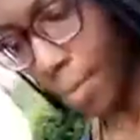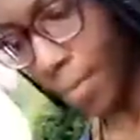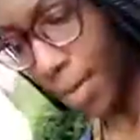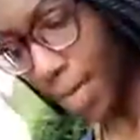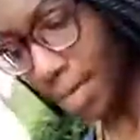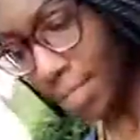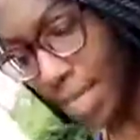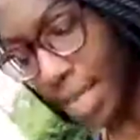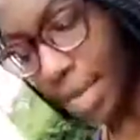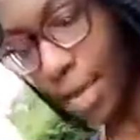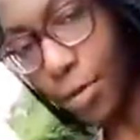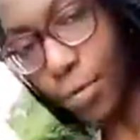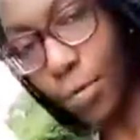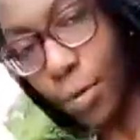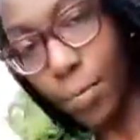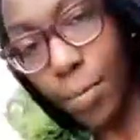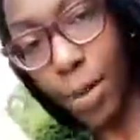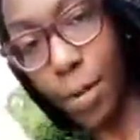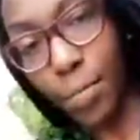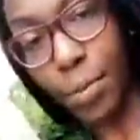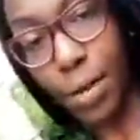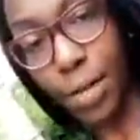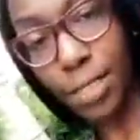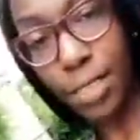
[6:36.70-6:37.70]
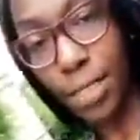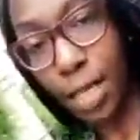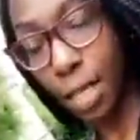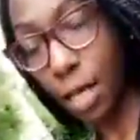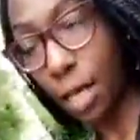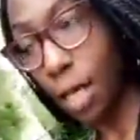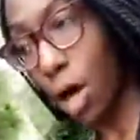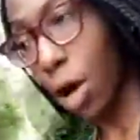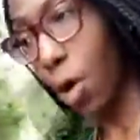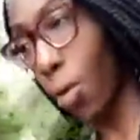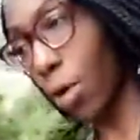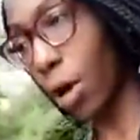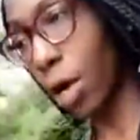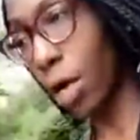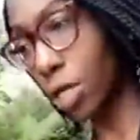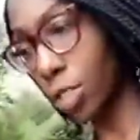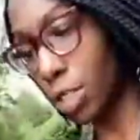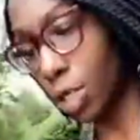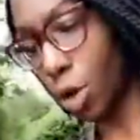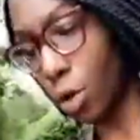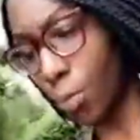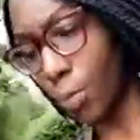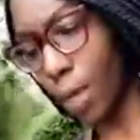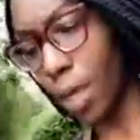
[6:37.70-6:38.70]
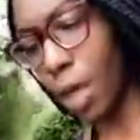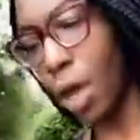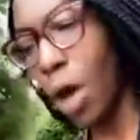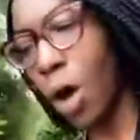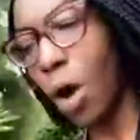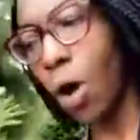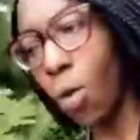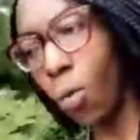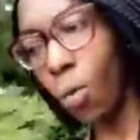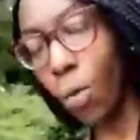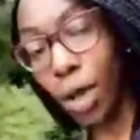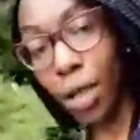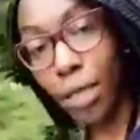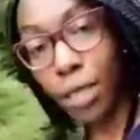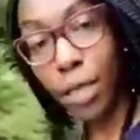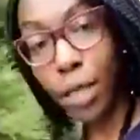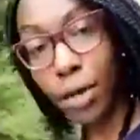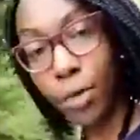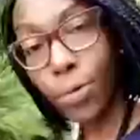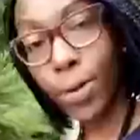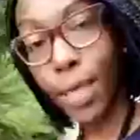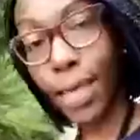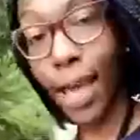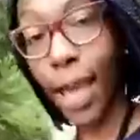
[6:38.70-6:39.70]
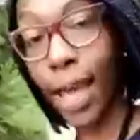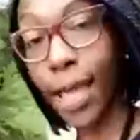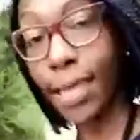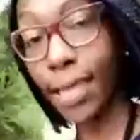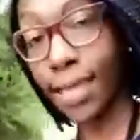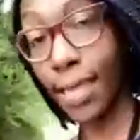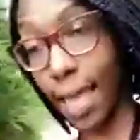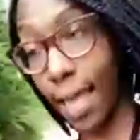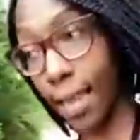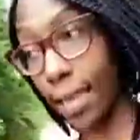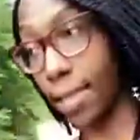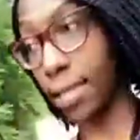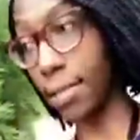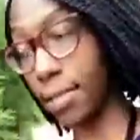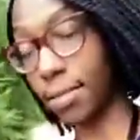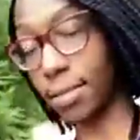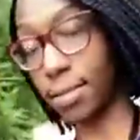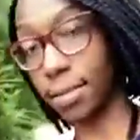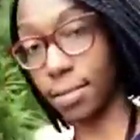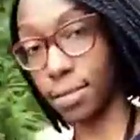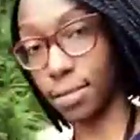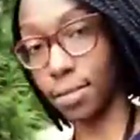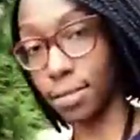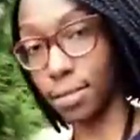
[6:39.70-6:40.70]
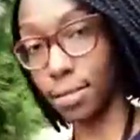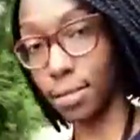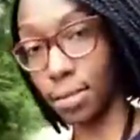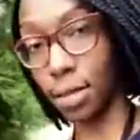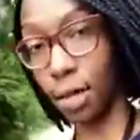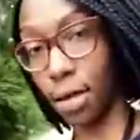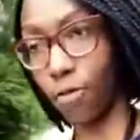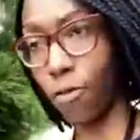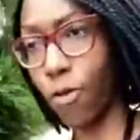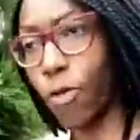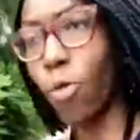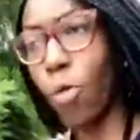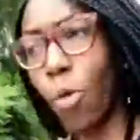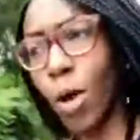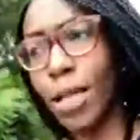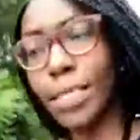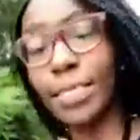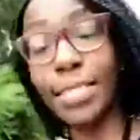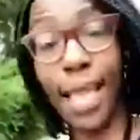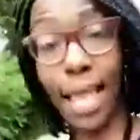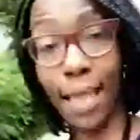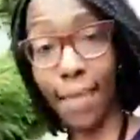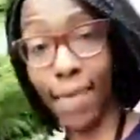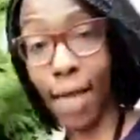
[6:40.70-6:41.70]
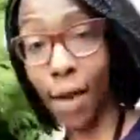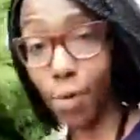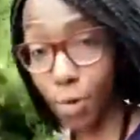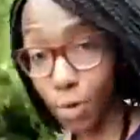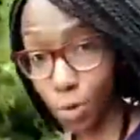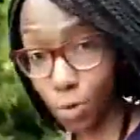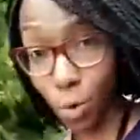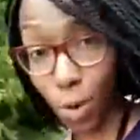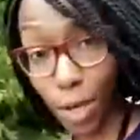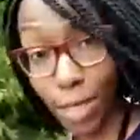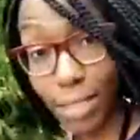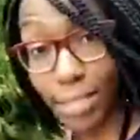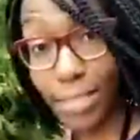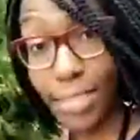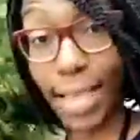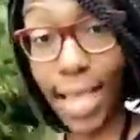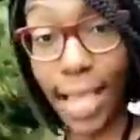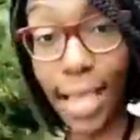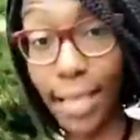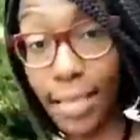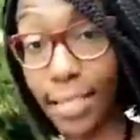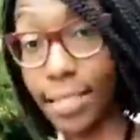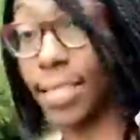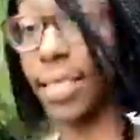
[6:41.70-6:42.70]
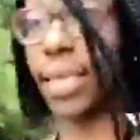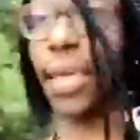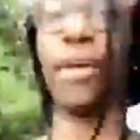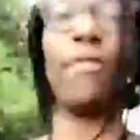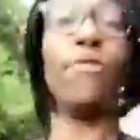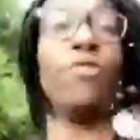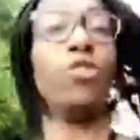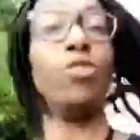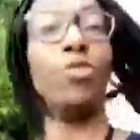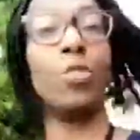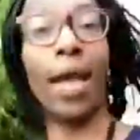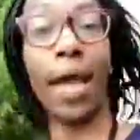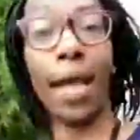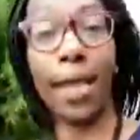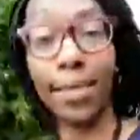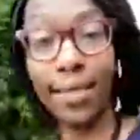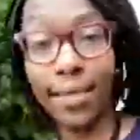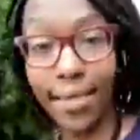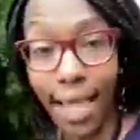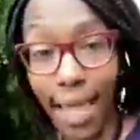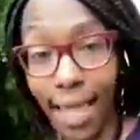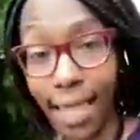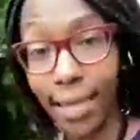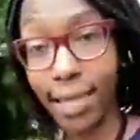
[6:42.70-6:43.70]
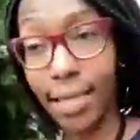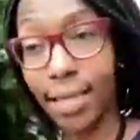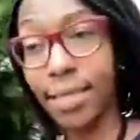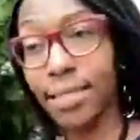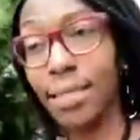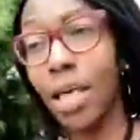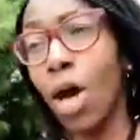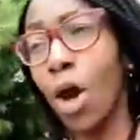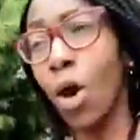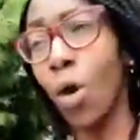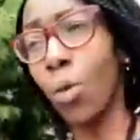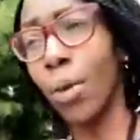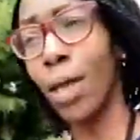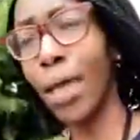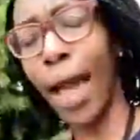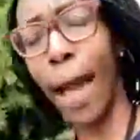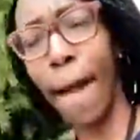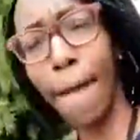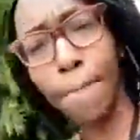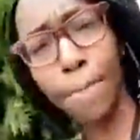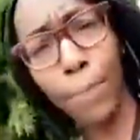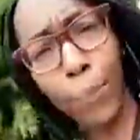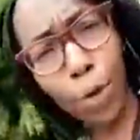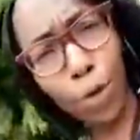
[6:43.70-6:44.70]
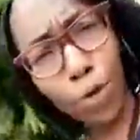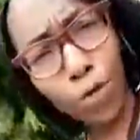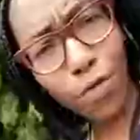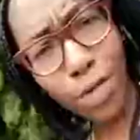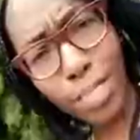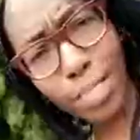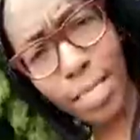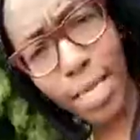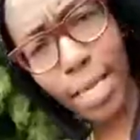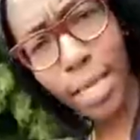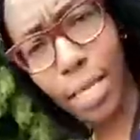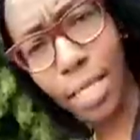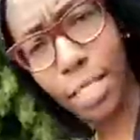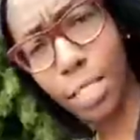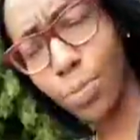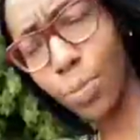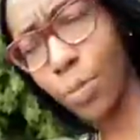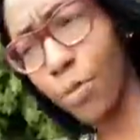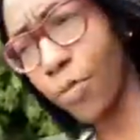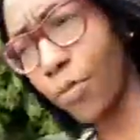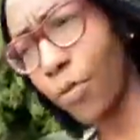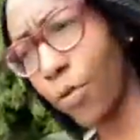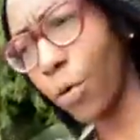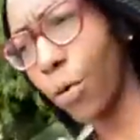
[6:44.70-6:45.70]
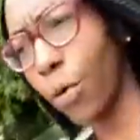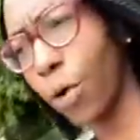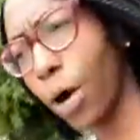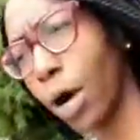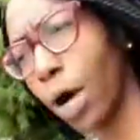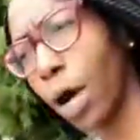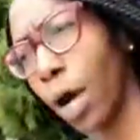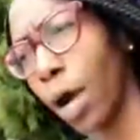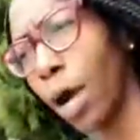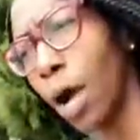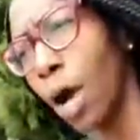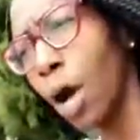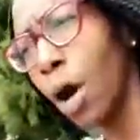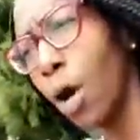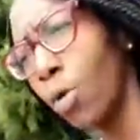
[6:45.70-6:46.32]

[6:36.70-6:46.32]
because I didn't remember until a coworker told me. One year we got Yetis for one day. That was one day's gift. You got Yetis. We got movie tickets before.